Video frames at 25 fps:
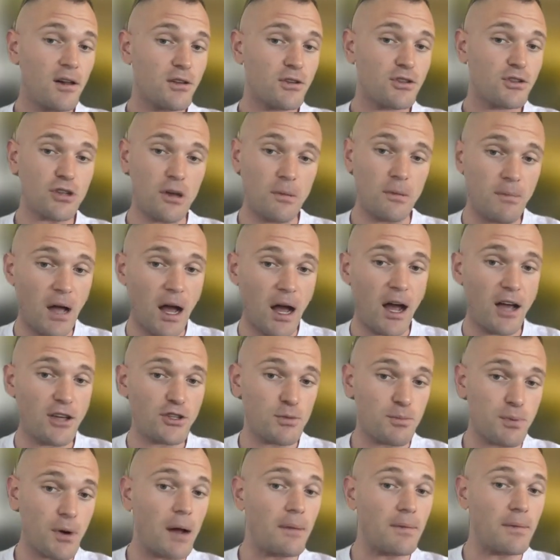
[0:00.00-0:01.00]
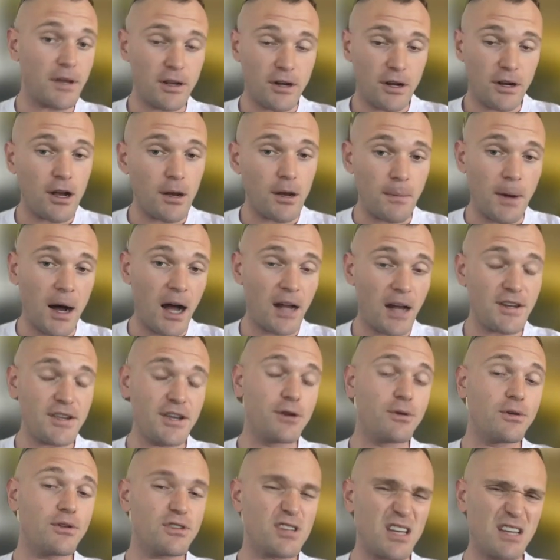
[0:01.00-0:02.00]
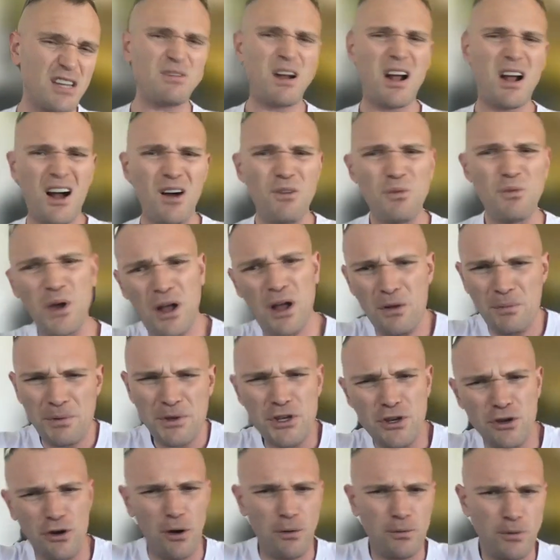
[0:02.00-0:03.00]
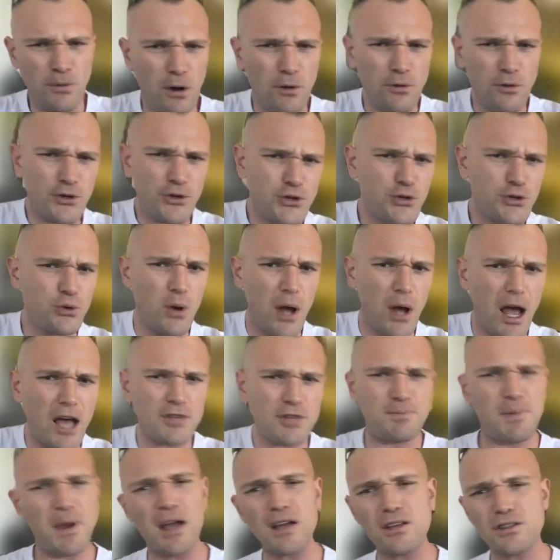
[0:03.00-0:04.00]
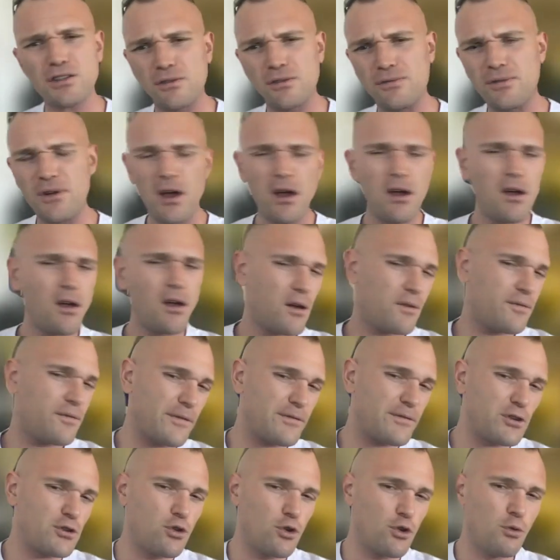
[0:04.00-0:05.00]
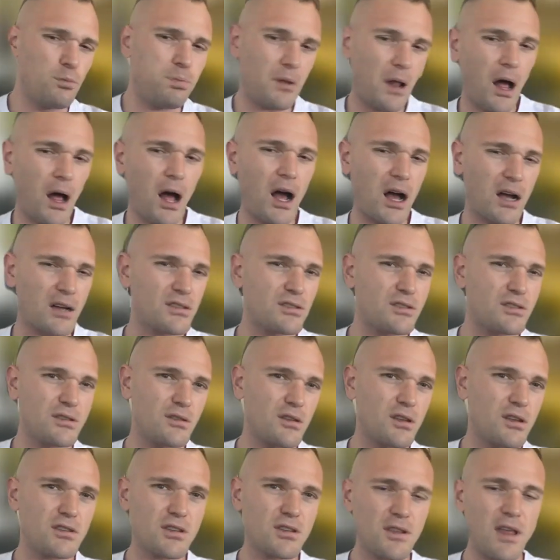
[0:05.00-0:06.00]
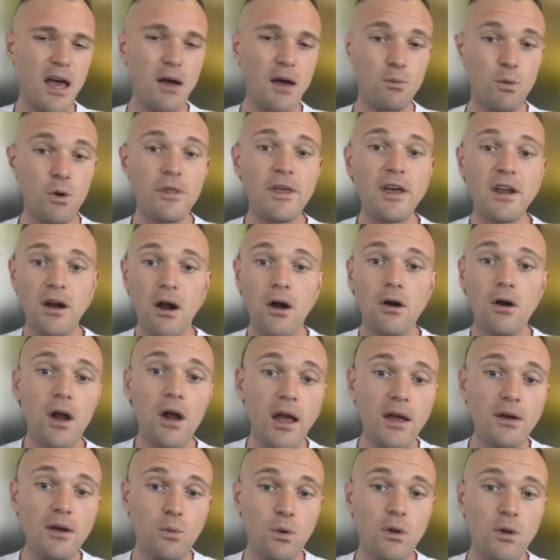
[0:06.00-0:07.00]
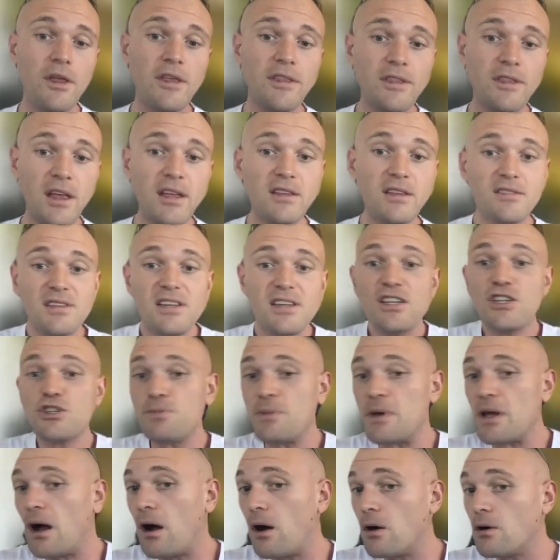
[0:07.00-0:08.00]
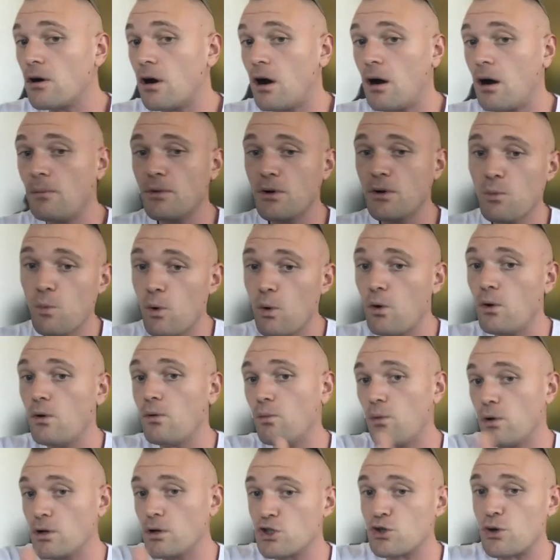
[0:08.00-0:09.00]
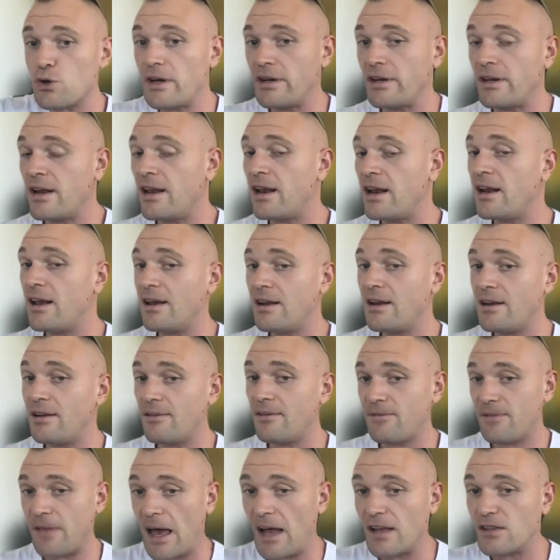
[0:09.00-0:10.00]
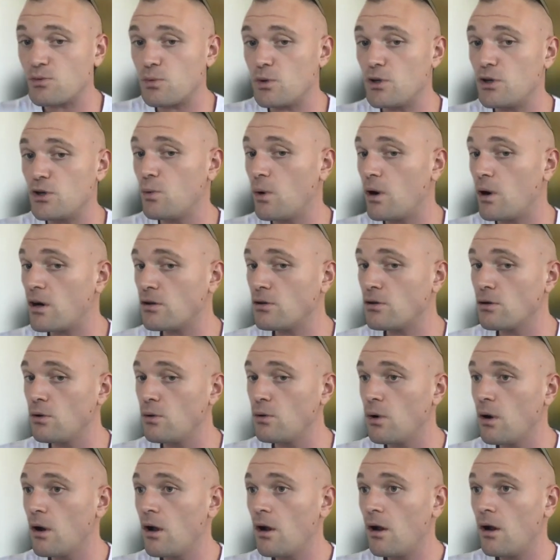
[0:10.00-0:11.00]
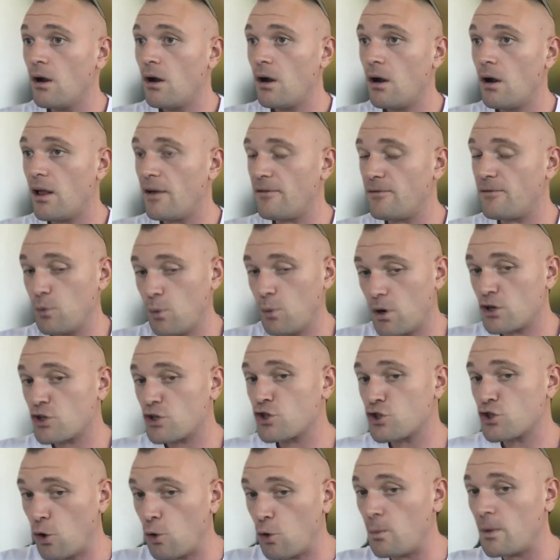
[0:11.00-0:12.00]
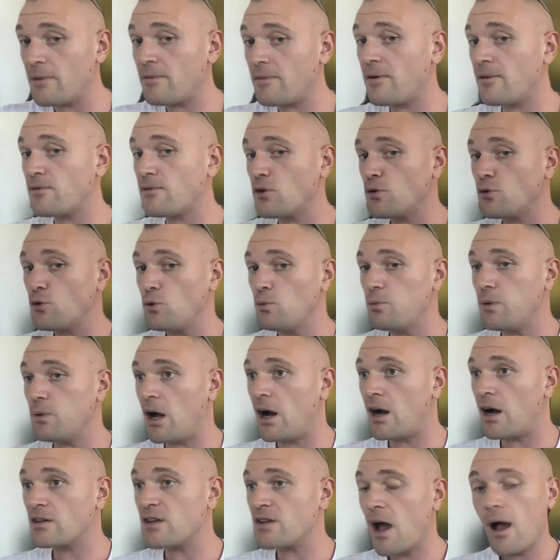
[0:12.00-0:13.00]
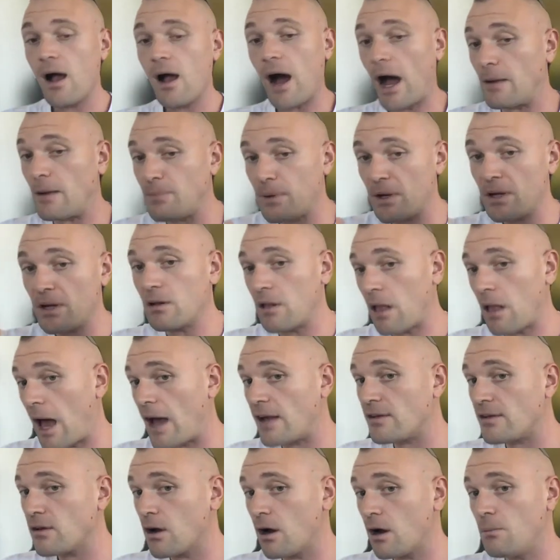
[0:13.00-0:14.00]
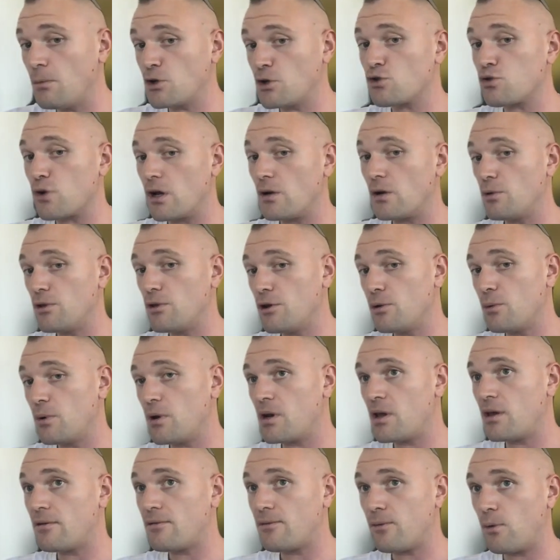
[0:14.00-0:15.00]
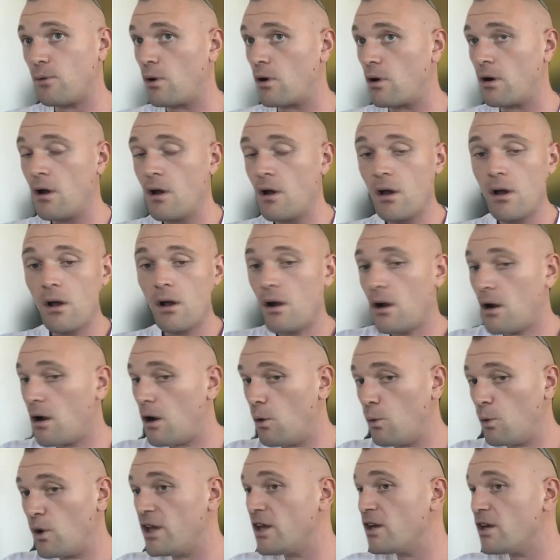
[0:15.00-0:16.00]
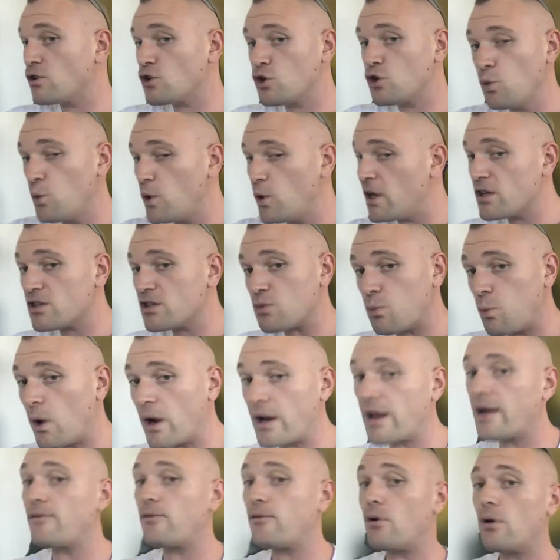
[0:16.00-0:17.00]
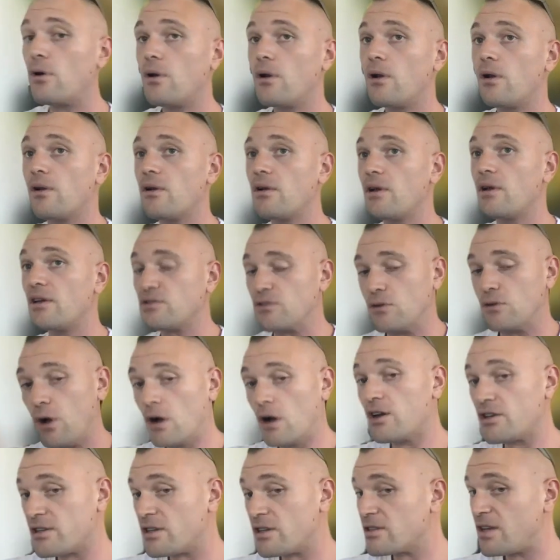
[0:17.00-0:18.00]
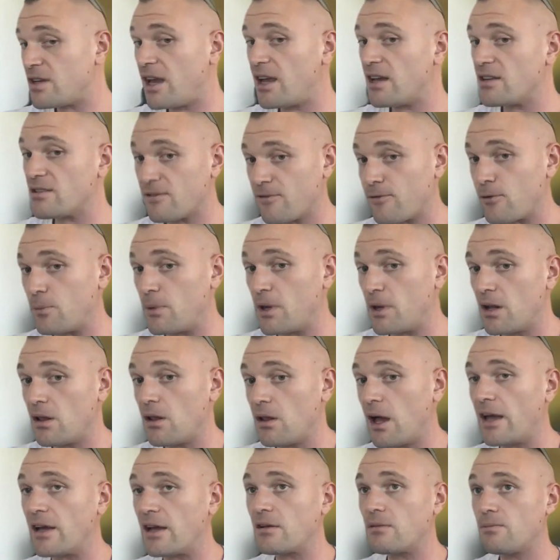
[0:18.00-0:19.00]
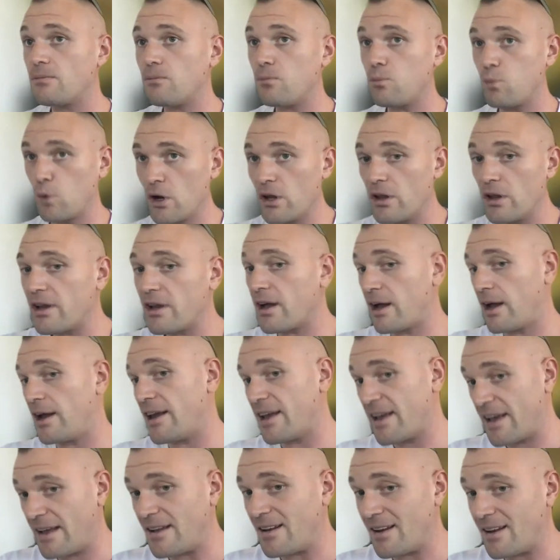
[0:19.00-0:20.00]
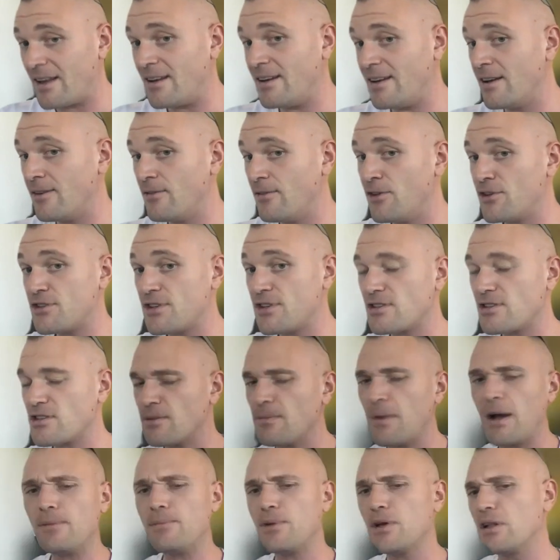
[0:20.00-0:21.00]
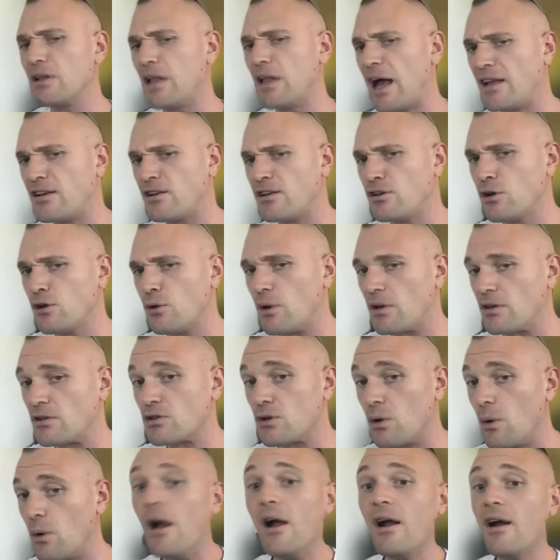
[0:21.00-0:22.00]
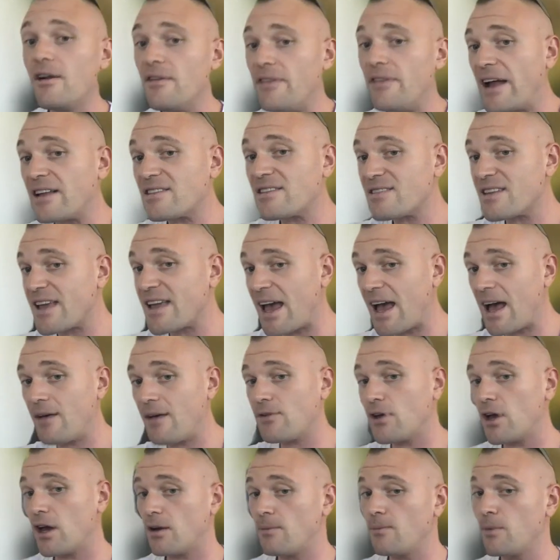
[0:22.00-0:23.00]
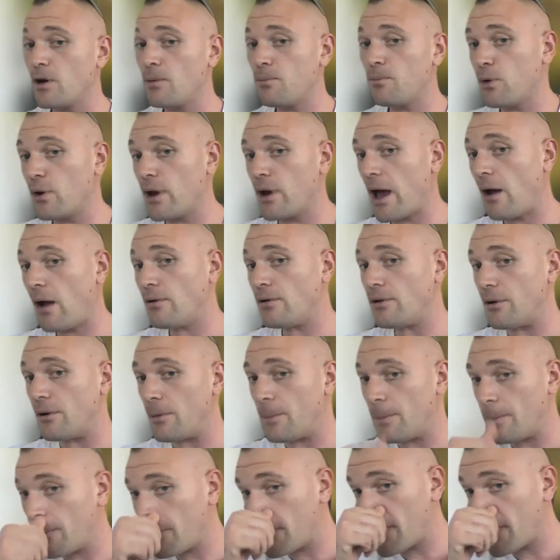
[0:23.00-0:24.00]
Some guys are probably going to come on here and say, oh, well, but you don't know the true aspects of 52 blocks, this and that. Well, then, all right. Well, then teach me. I'll come and we'll train in it. And if that's what you want to do, if you want to show me 52 blocks, I'd be glad to come and train with you in it for a week, 2 weeks, whatever. As long as it takes for me to like really kind of get an idea of the system, I'd be glad to do it. So that's the caveat I'm going to put out here.